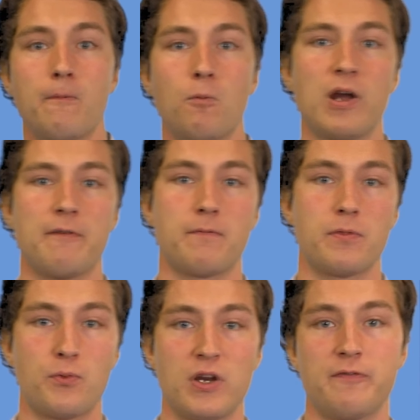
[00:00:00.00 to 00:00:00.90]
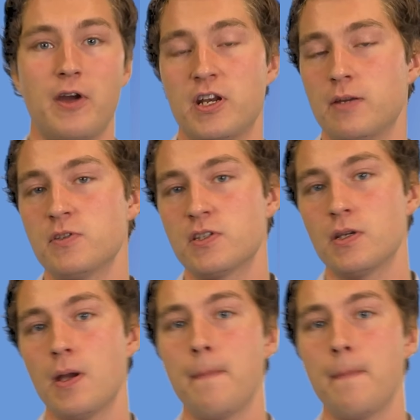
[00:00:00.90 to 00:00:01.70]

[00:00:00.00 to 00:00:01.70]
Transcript: we have three phonemes,